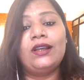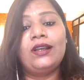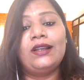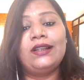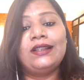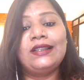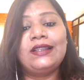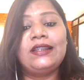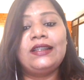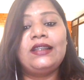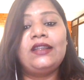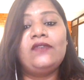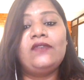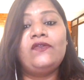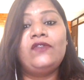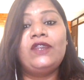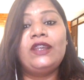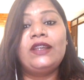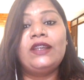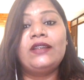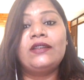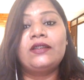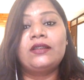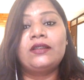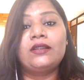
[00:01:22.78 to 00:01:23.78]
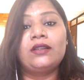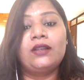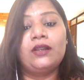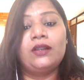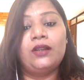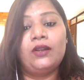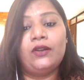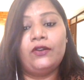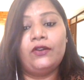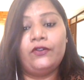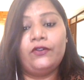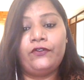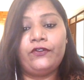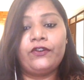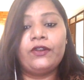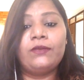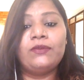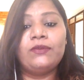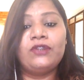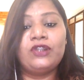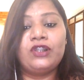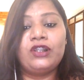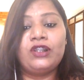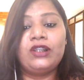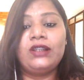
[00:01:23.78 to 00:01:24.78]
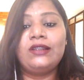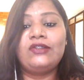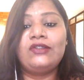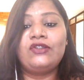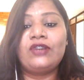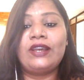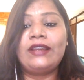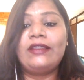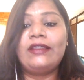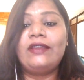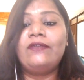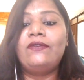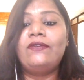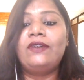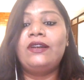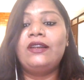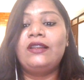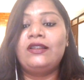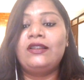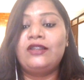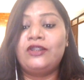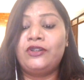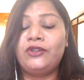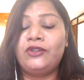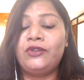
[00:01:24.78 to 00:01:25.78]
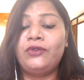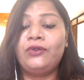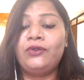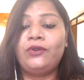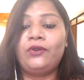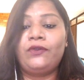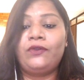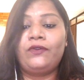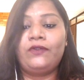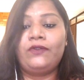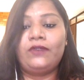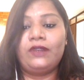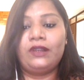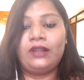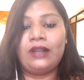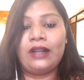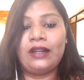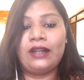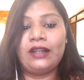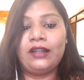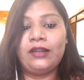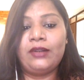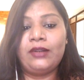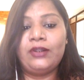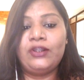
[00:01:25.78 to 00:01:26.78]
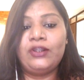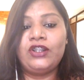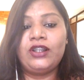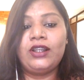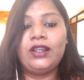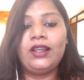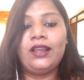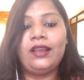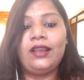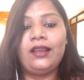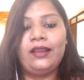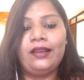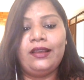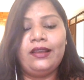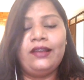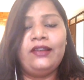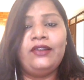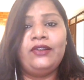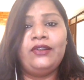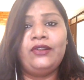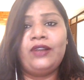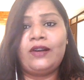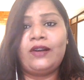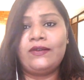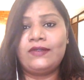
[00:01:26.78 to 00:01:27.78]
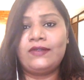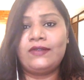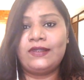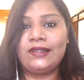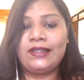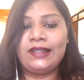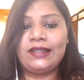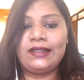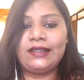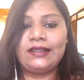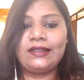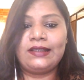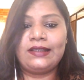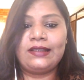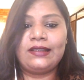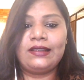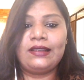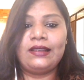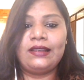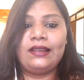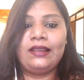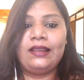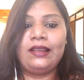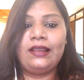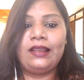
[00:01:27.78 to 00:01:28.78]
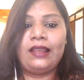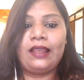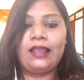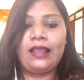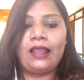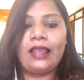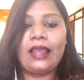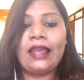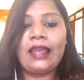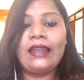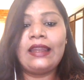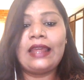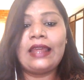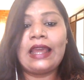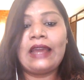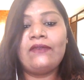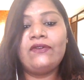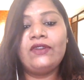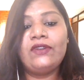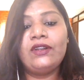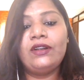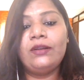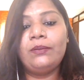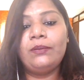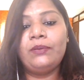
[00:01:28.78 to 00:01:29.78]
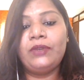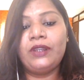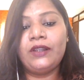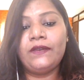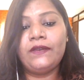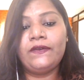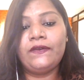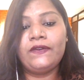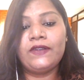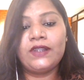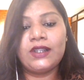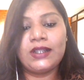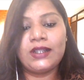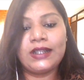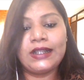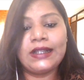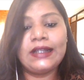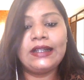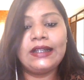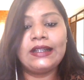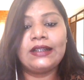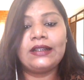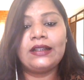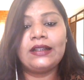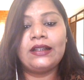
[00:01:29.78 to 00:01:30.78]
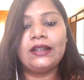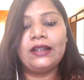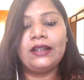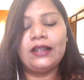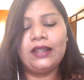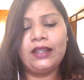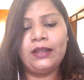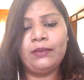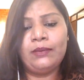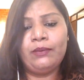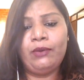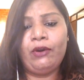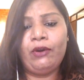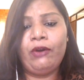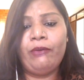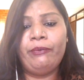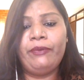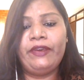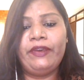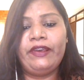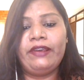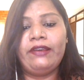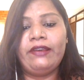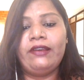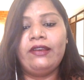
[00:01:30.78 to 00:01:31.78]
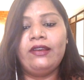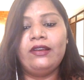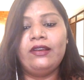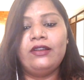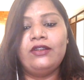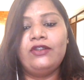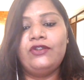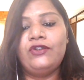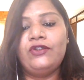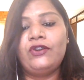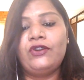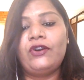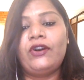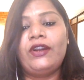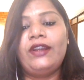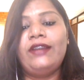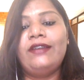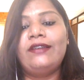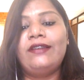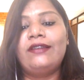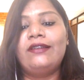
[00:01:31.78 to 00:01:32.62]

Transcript: CTVS from Sri Jayadeva Institute of Cardiology in 2006, and after a brief stint in Bombay, joined